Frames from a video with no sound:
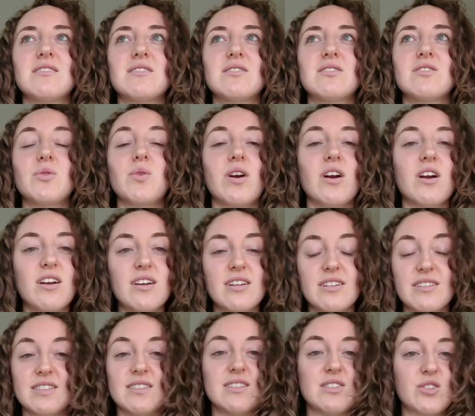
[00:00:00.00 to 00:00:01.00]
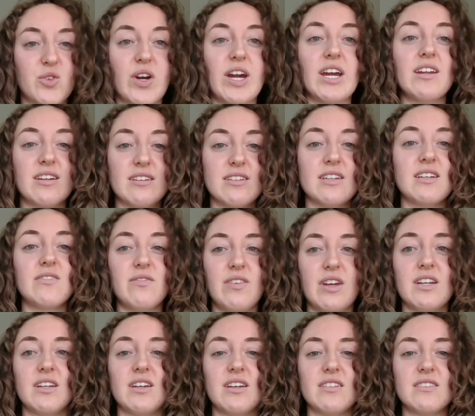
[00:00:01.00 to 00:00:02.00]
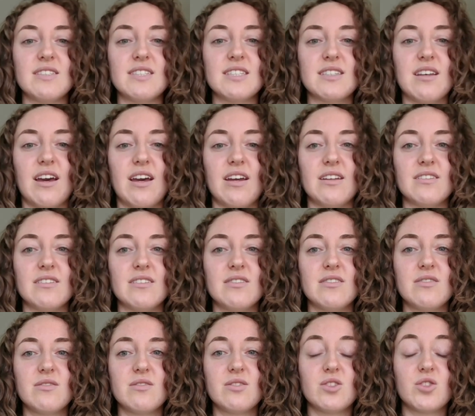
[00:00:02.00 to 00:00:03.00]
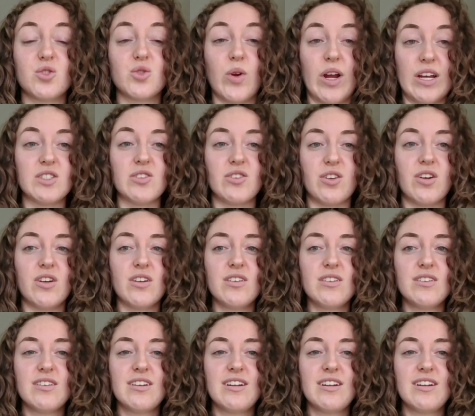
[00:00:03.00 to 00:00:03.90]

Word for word: to her, it is this great inconvenience and stressor.